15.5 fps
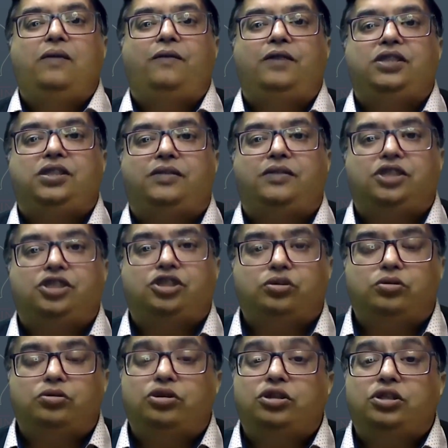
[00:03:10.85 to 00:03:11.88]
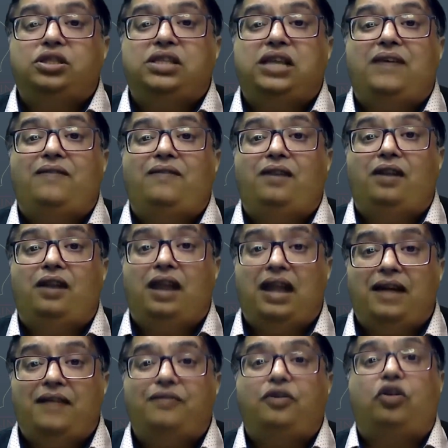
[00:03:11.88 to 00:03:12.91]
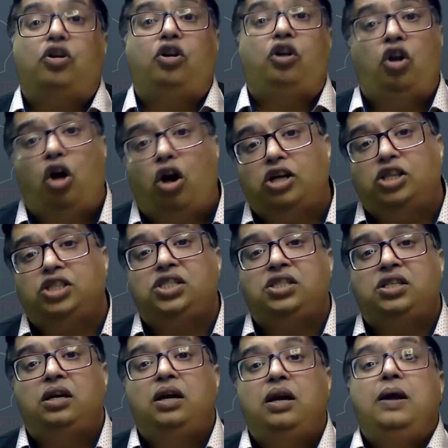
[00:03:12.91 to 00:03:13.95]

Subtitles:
which our students have left or lost